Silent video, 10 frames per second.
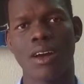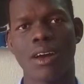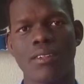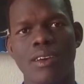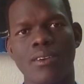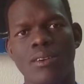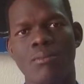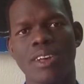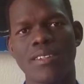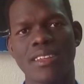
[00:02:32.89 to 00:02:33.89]
At the
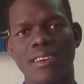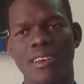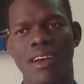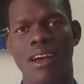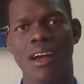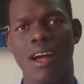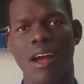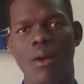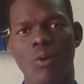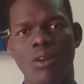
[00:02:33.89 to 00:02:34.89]
university,
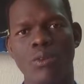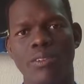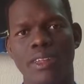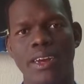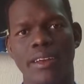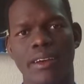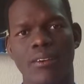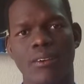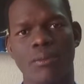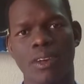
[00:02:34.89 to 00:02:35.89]
I want to study
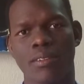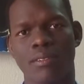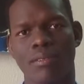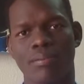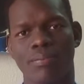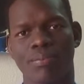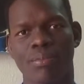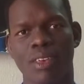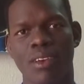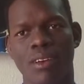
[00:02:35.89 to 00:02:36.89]
economics.
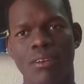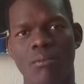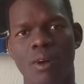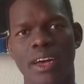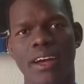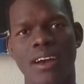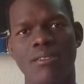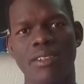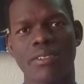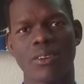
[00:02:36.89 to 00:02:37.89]
My
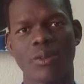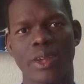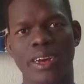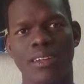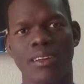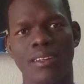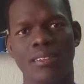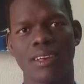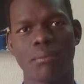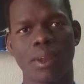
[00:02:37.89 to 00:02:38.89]
country, South Sudan,
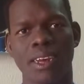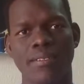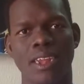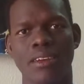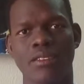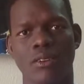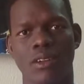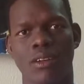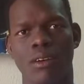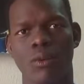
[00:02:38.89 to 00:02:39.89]
is a blessed nation
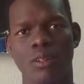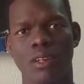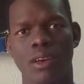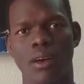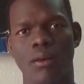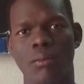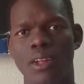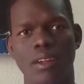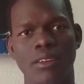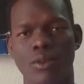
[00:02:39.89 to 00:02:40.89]
with uh,
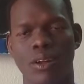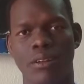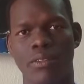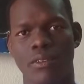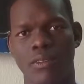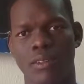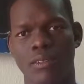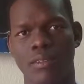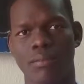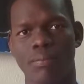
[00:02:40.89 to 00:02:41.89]
many natural resources.